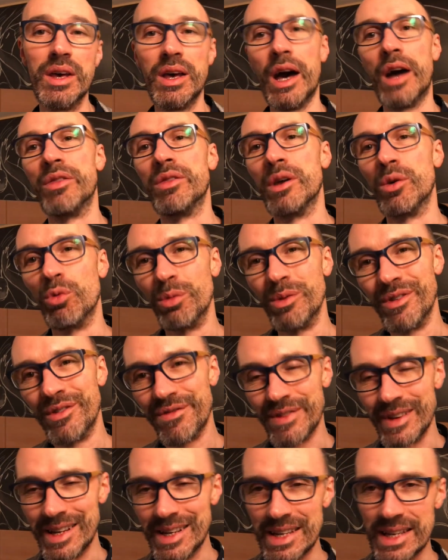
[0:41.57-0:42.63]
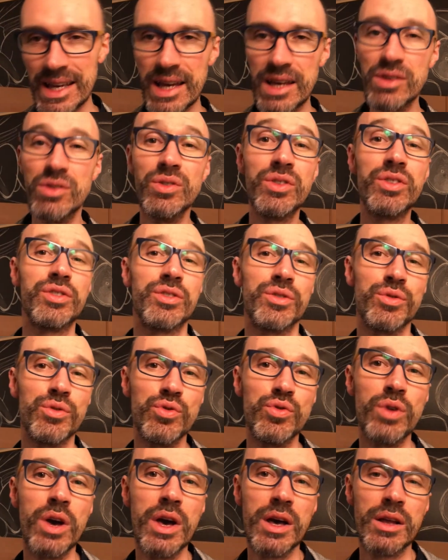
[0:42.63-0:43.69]
and that will be feeding
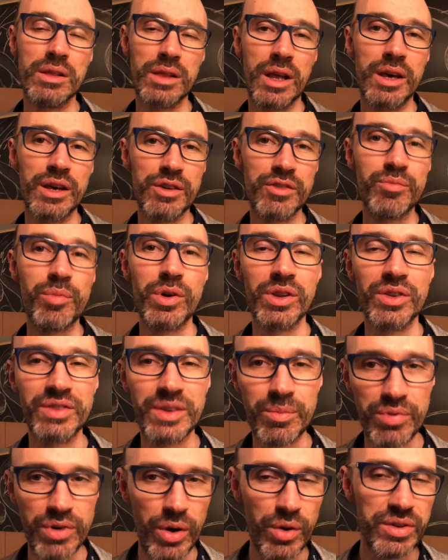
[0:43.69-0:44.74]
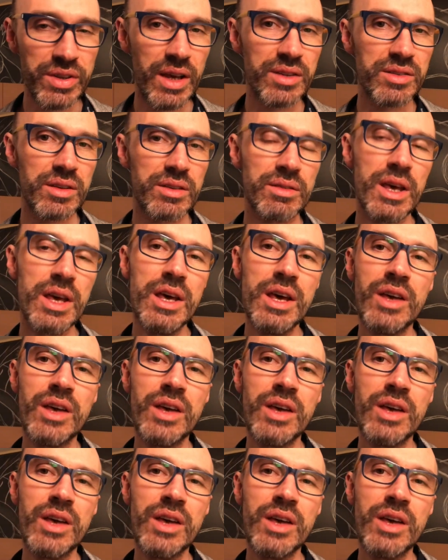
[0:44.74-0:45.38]
into live policy processes.